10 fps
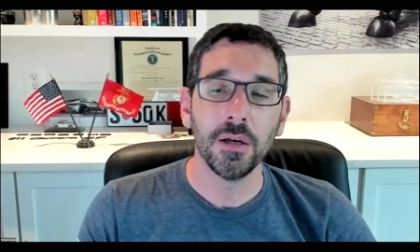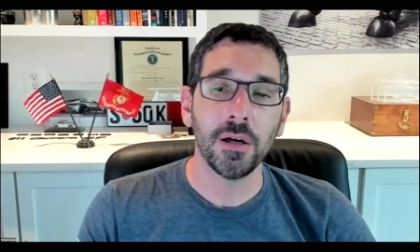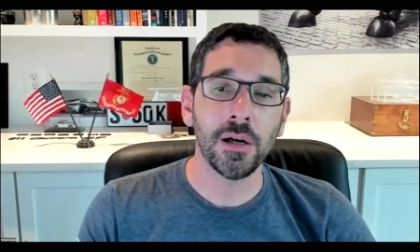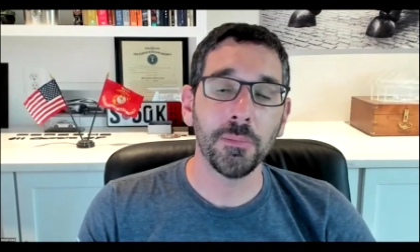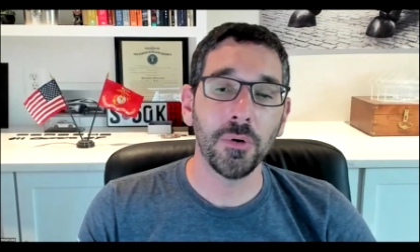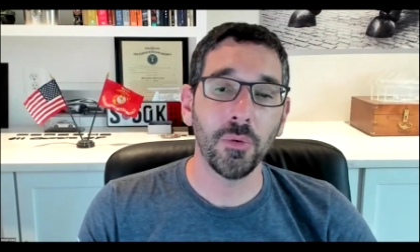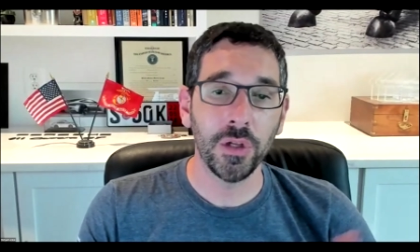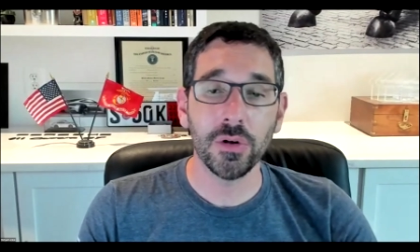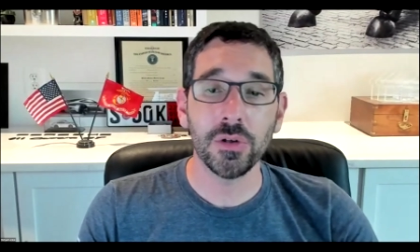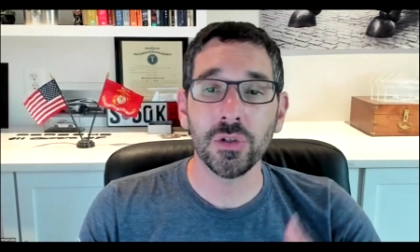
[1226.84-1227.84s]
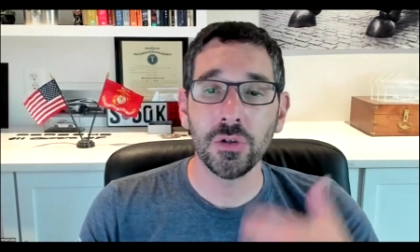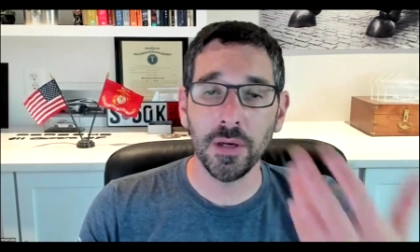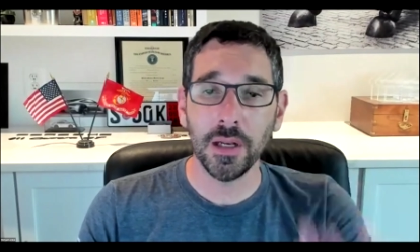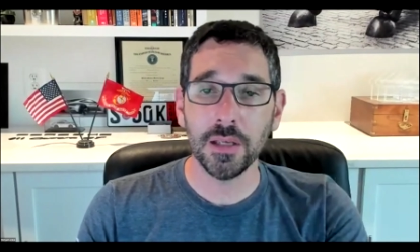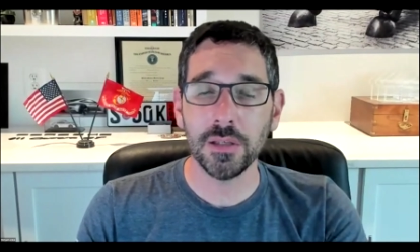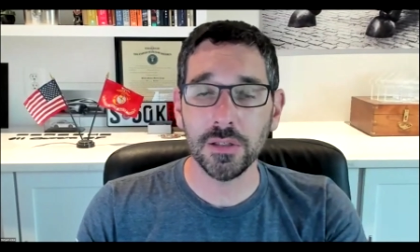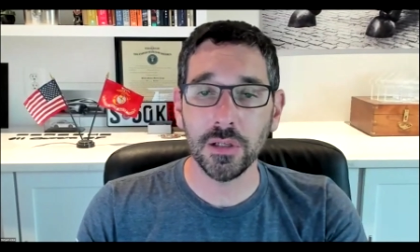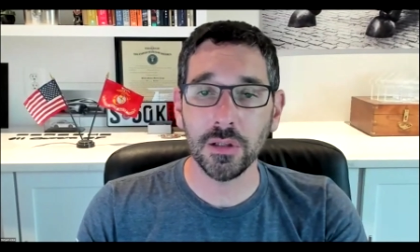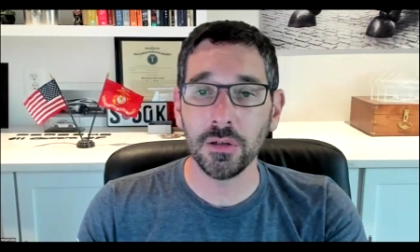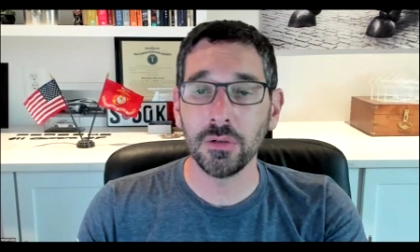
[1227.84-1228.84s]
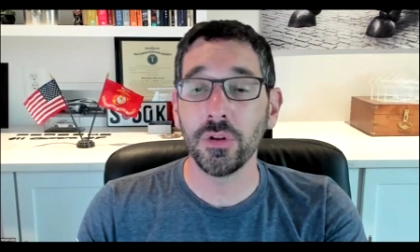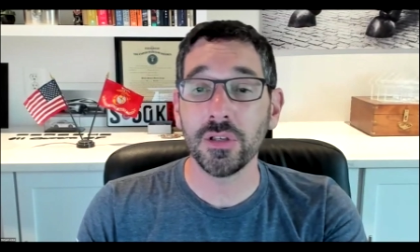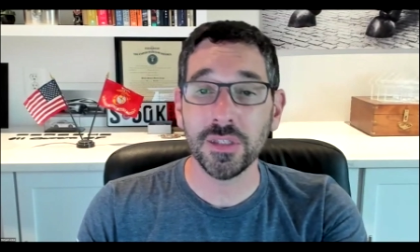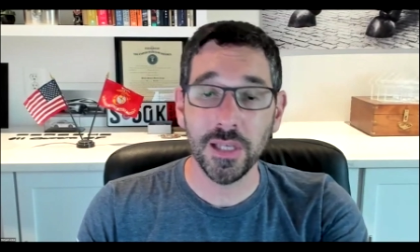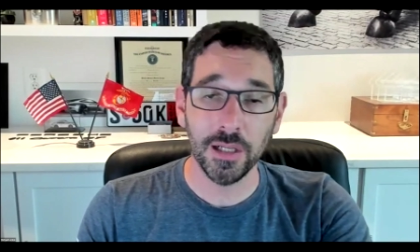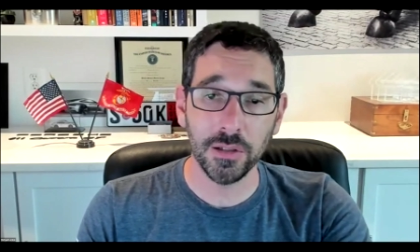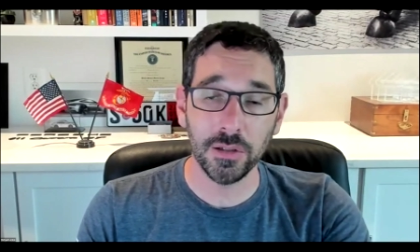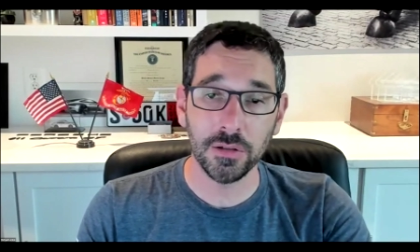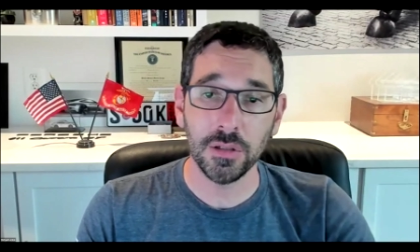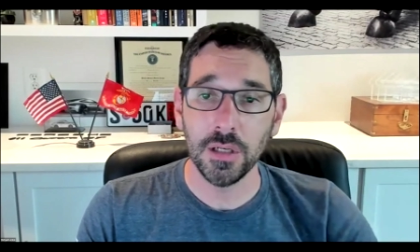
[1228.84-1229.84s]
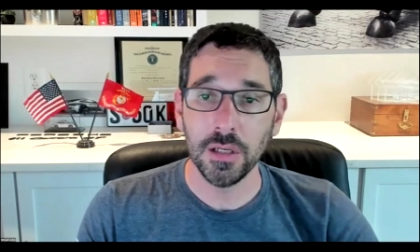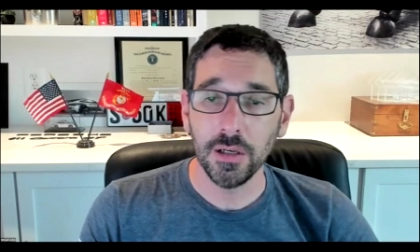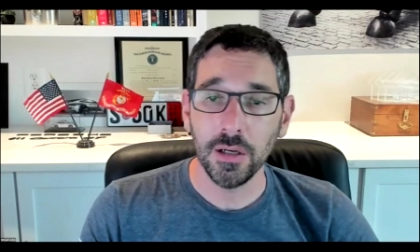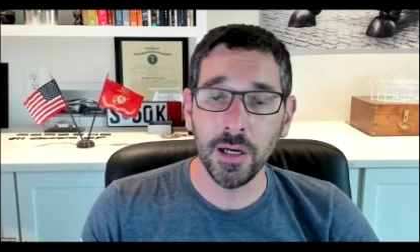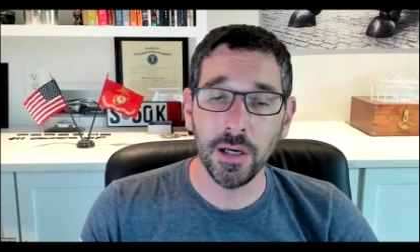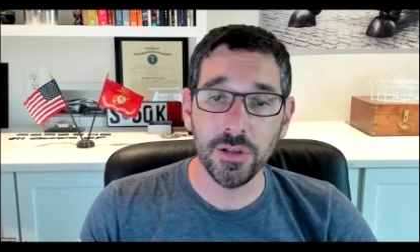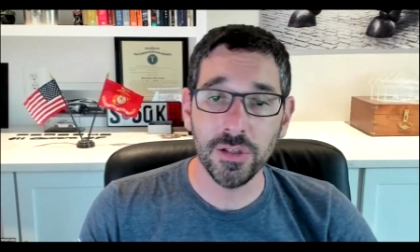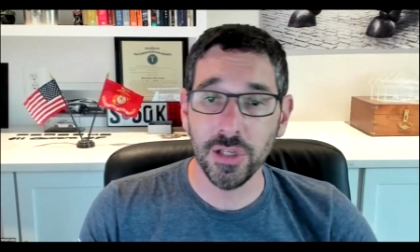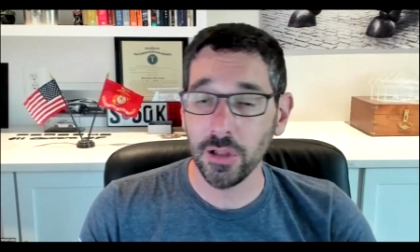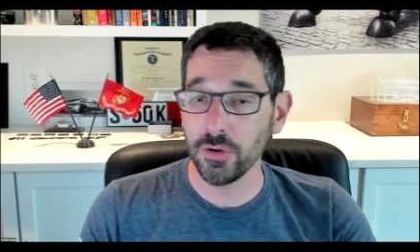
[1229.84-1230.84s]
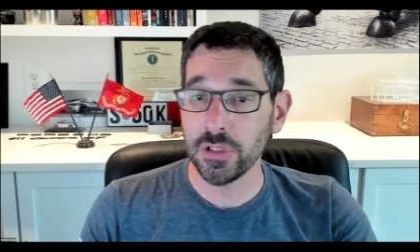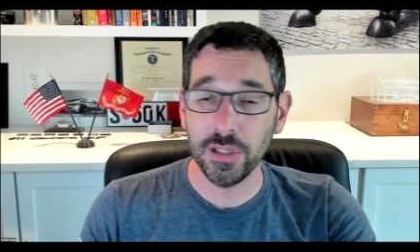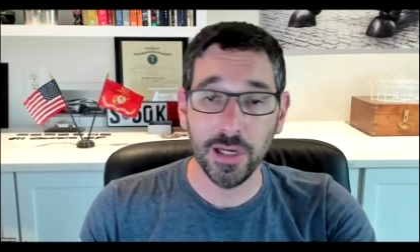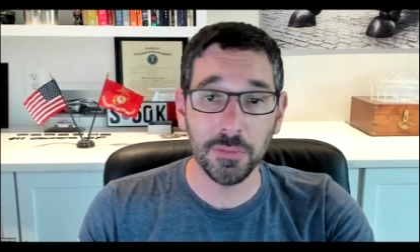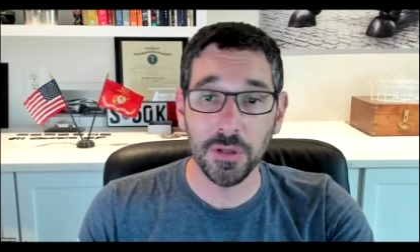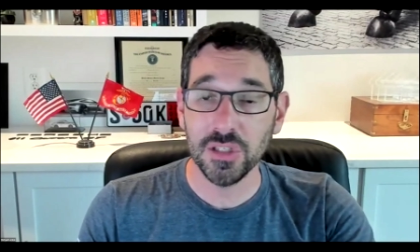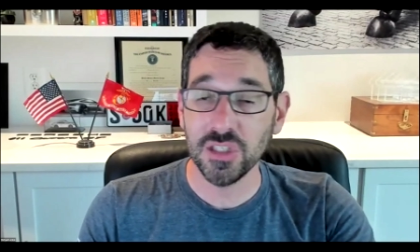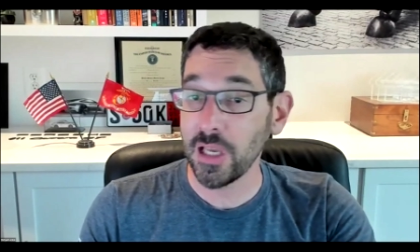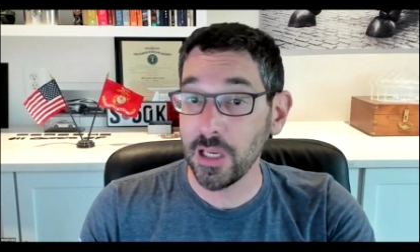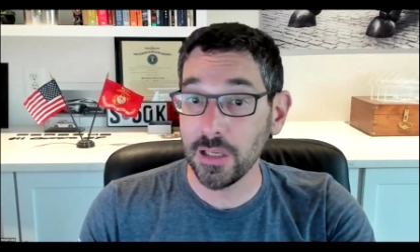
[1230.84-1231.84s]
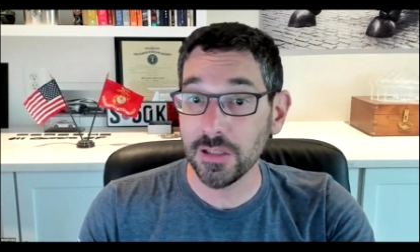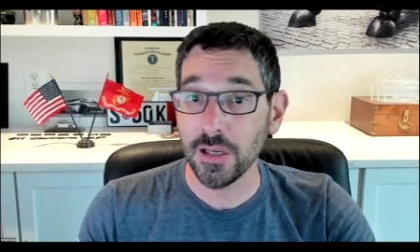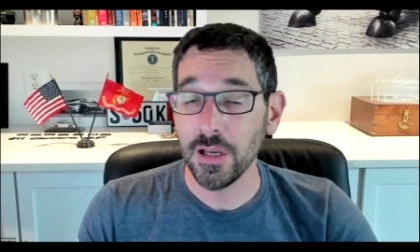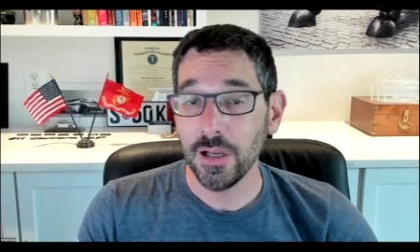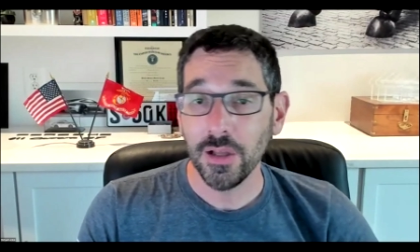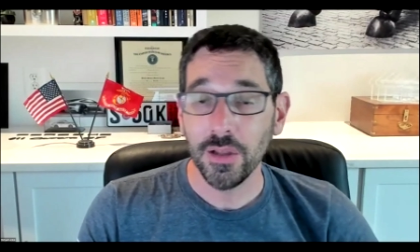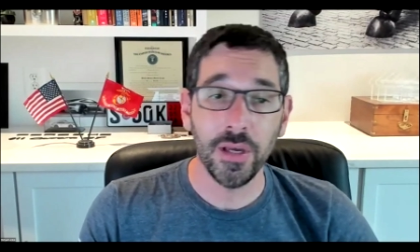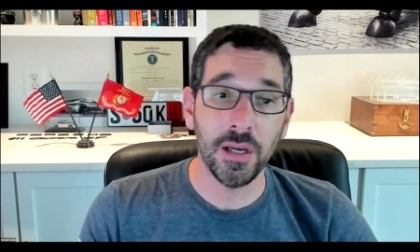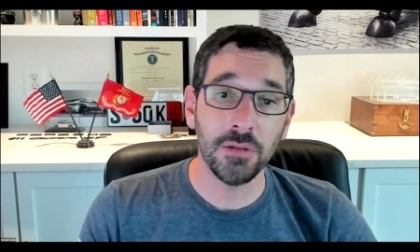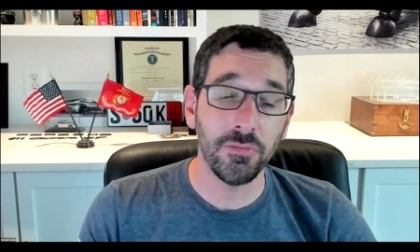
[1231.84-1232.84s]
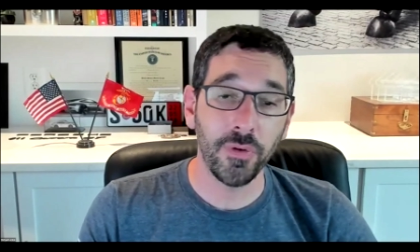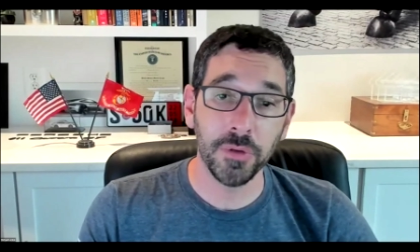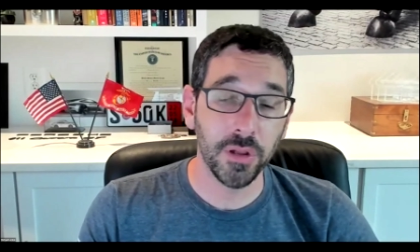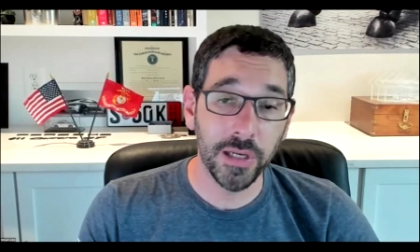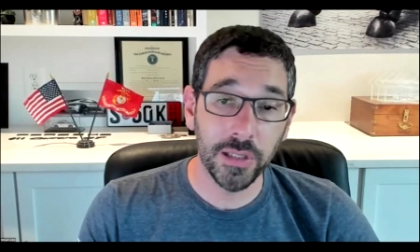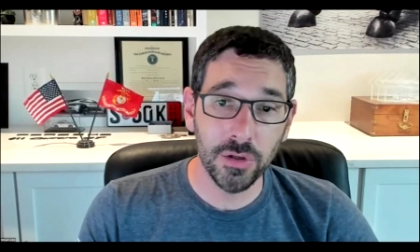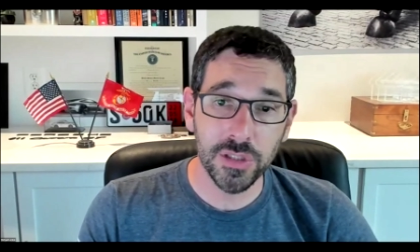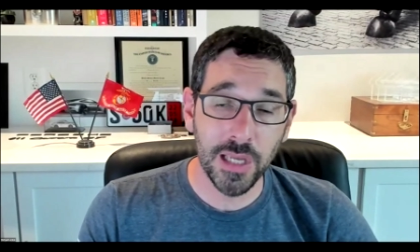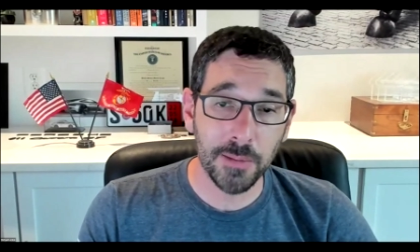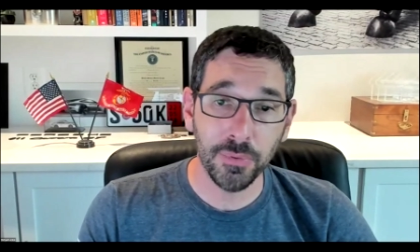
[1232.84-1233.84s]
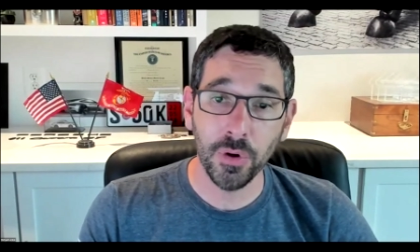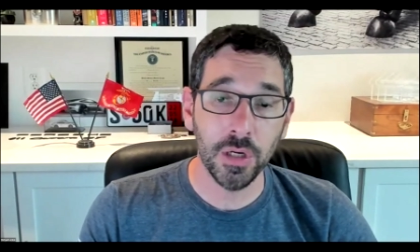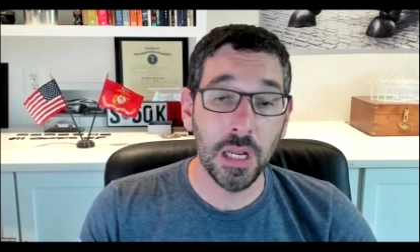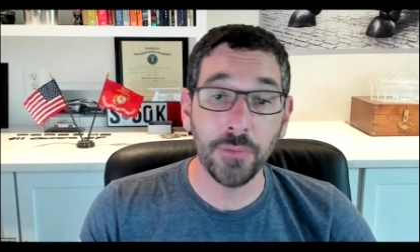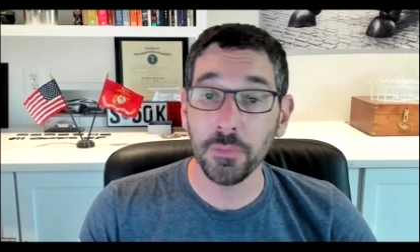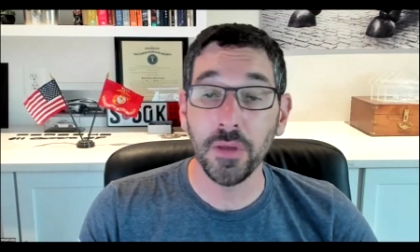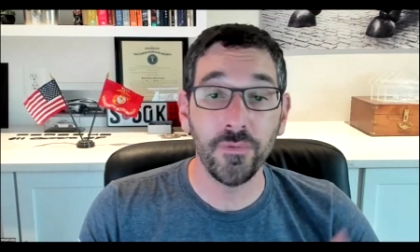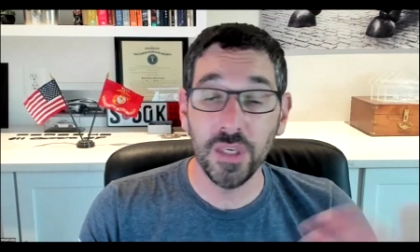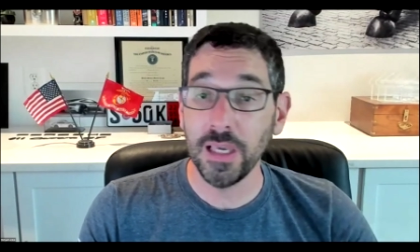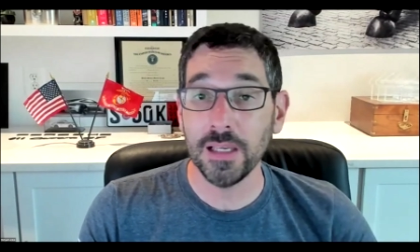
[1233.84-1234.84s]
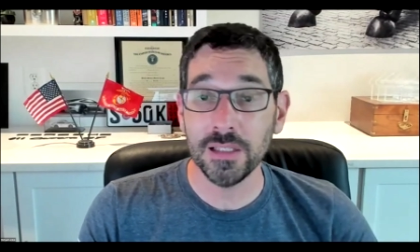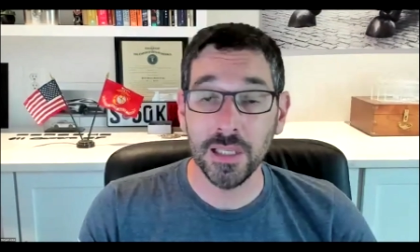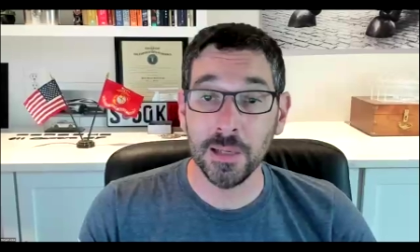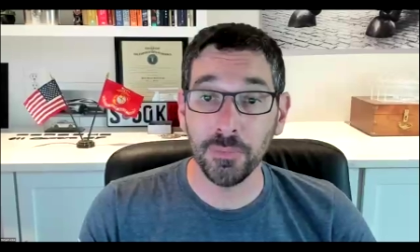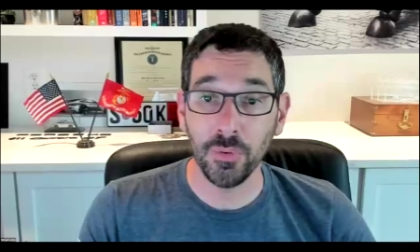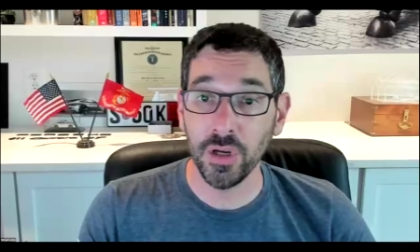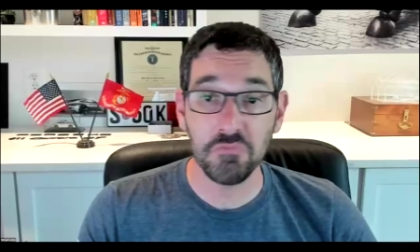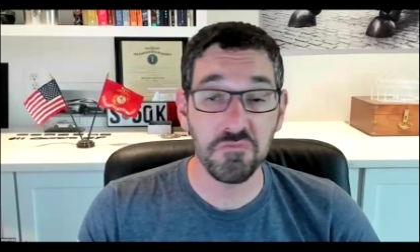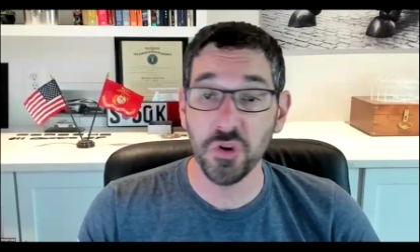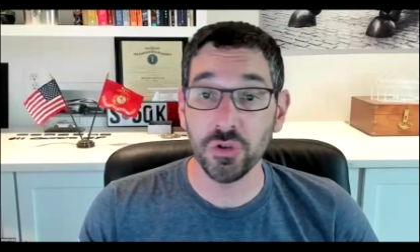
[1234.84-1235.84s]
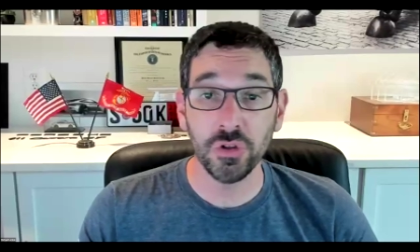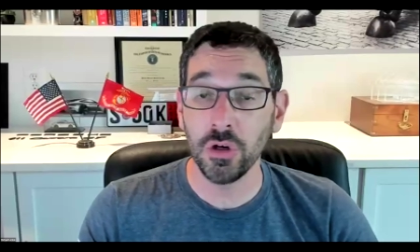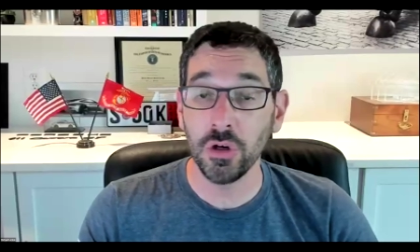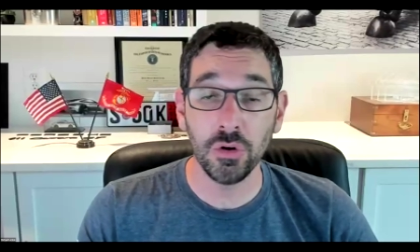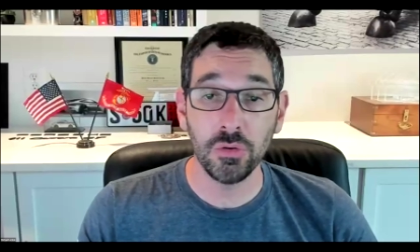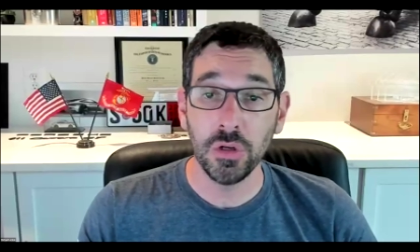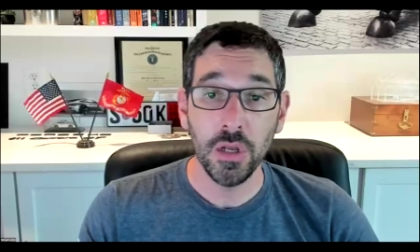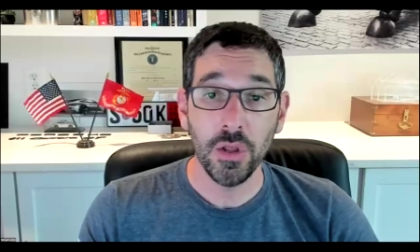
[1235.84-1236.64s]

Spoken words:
But when you're assuming an existing loan where the seller's entitlement stays, then from the lender standpoint and from the VA standpoint, there's no